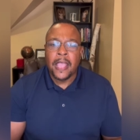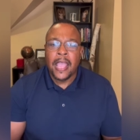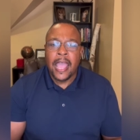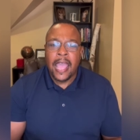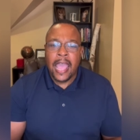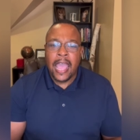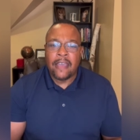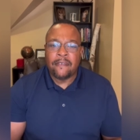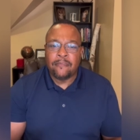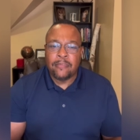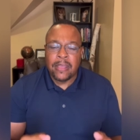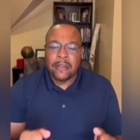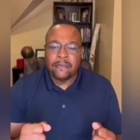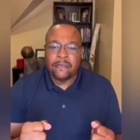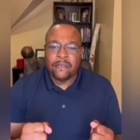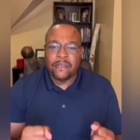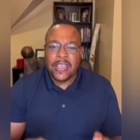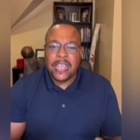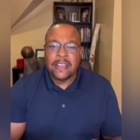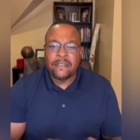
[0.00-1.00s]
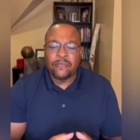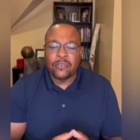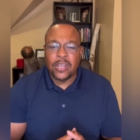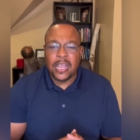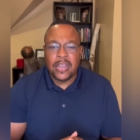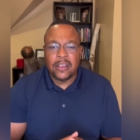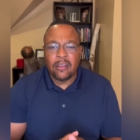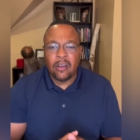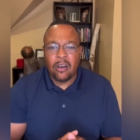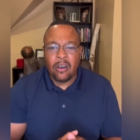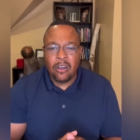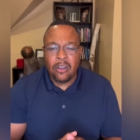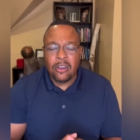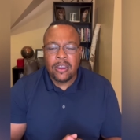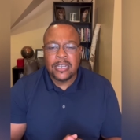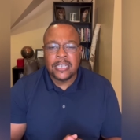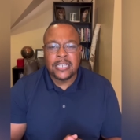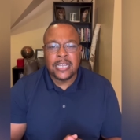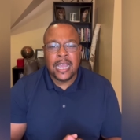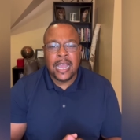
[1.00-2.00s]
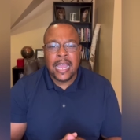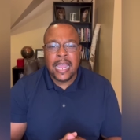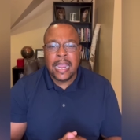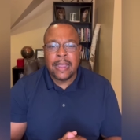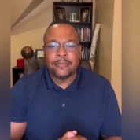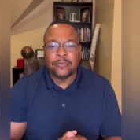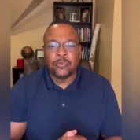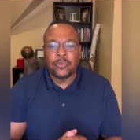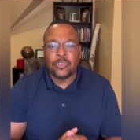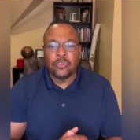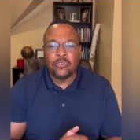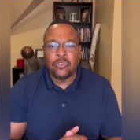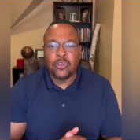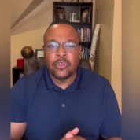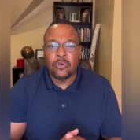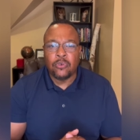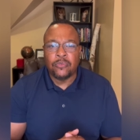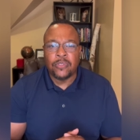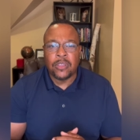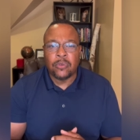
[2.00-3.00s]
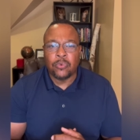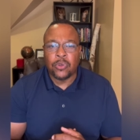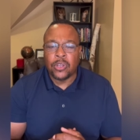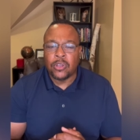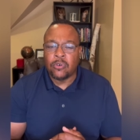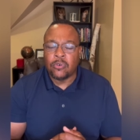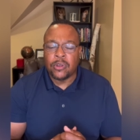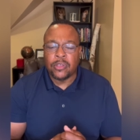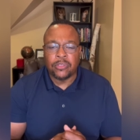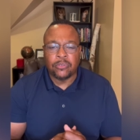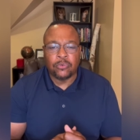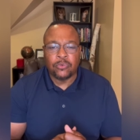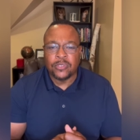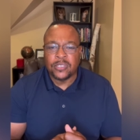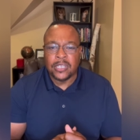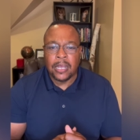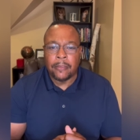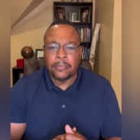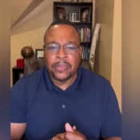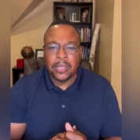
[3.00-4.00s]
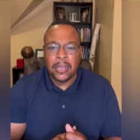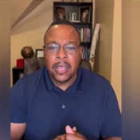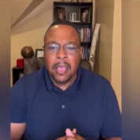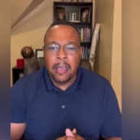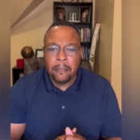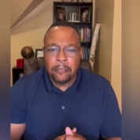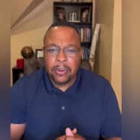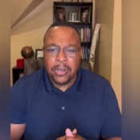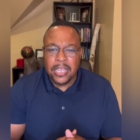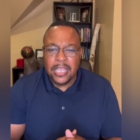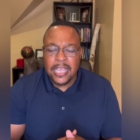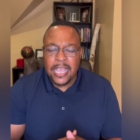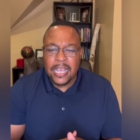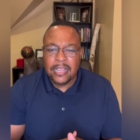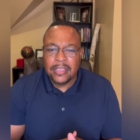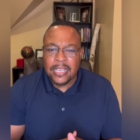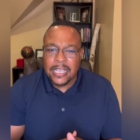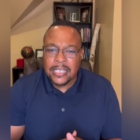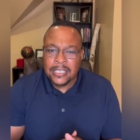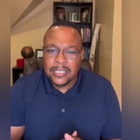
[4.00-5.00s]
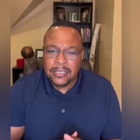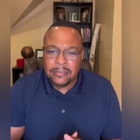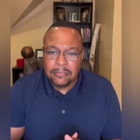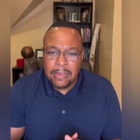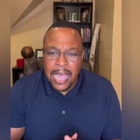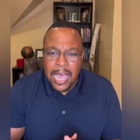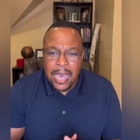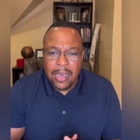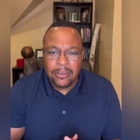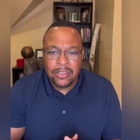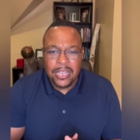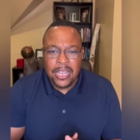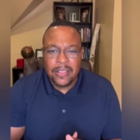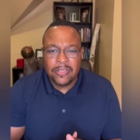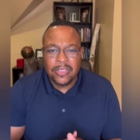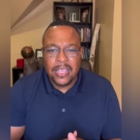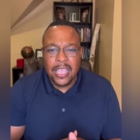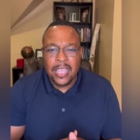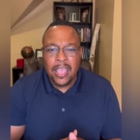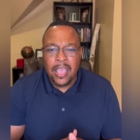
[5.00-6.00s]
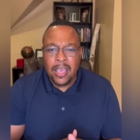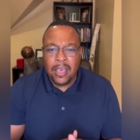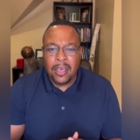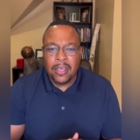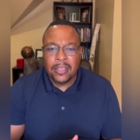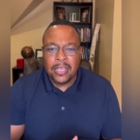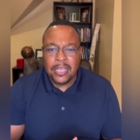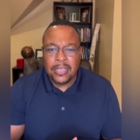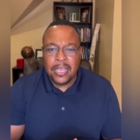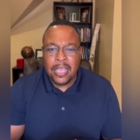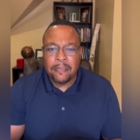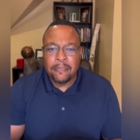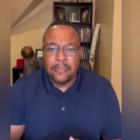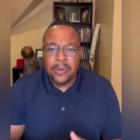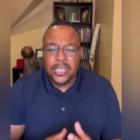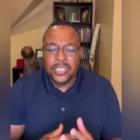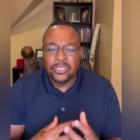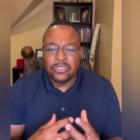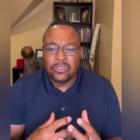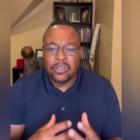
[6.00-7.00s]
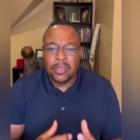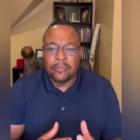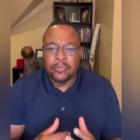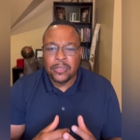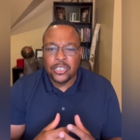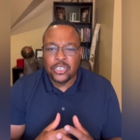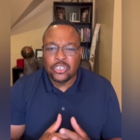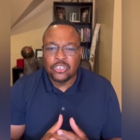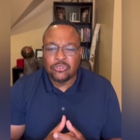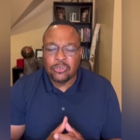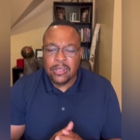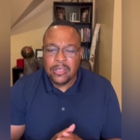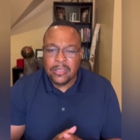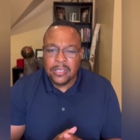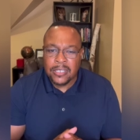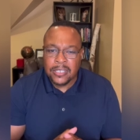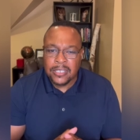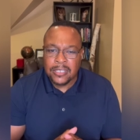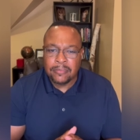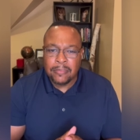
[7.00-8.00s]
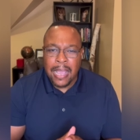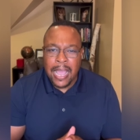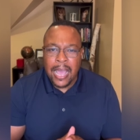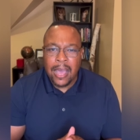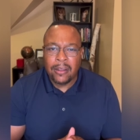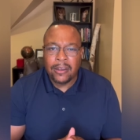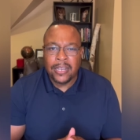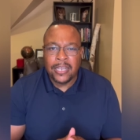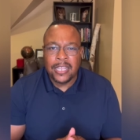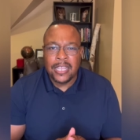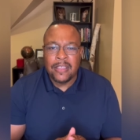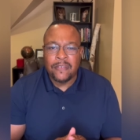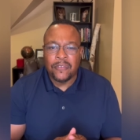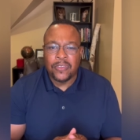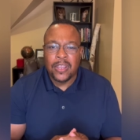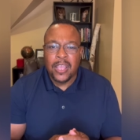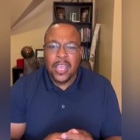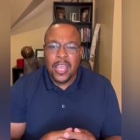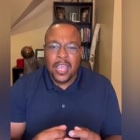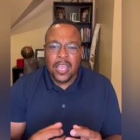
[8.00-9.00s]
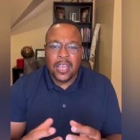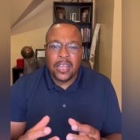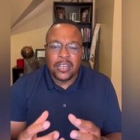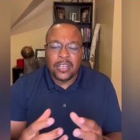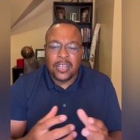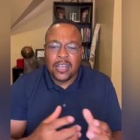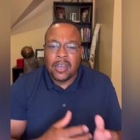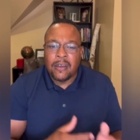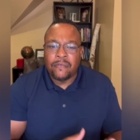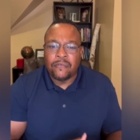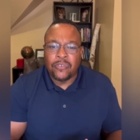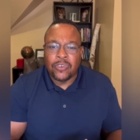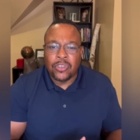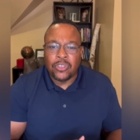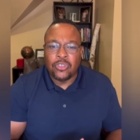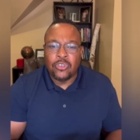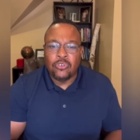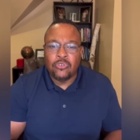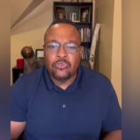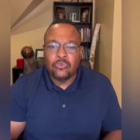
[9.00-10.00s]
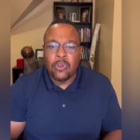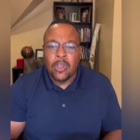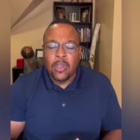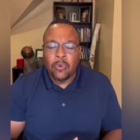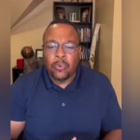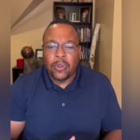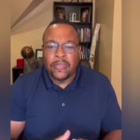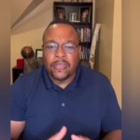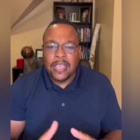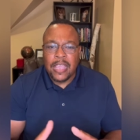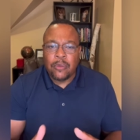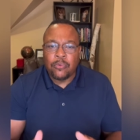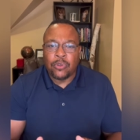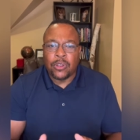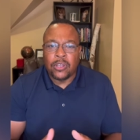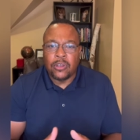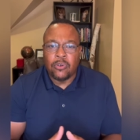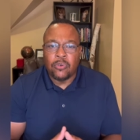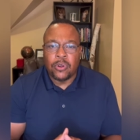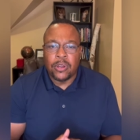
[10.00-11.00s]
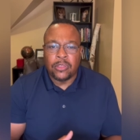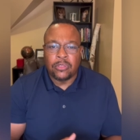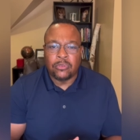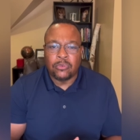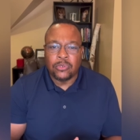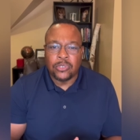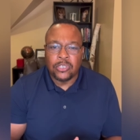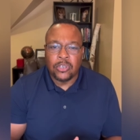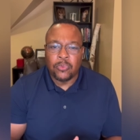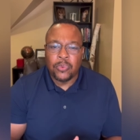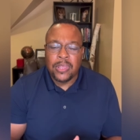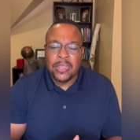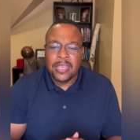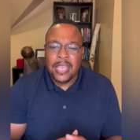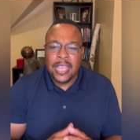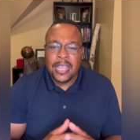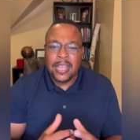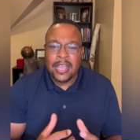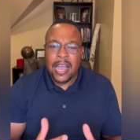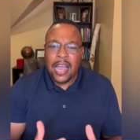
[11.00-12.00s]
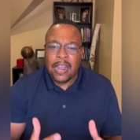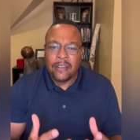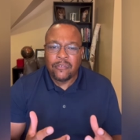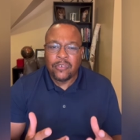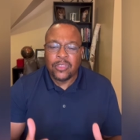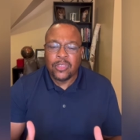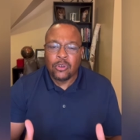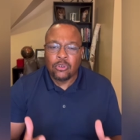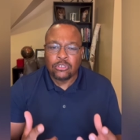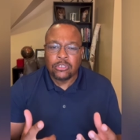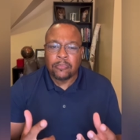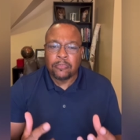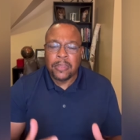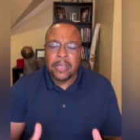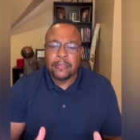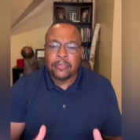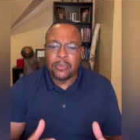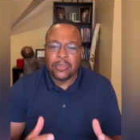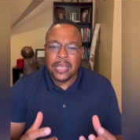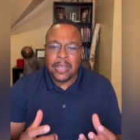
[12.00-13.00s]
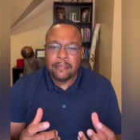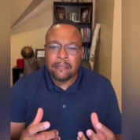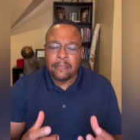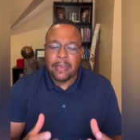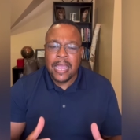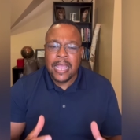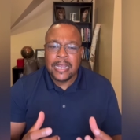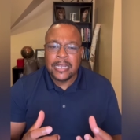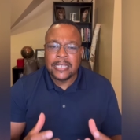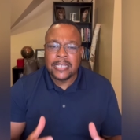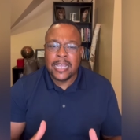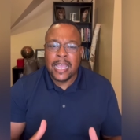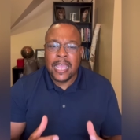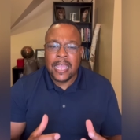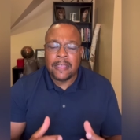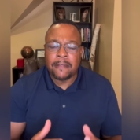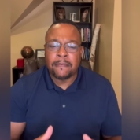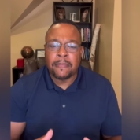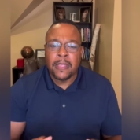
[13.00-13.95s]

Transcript: have been faithful in hard times when you know they were going through something, but yet they smiled, yet they uh, they, they mustered up the strength to smile and even and comfort you when they were going through. So we thank God for those people that maintain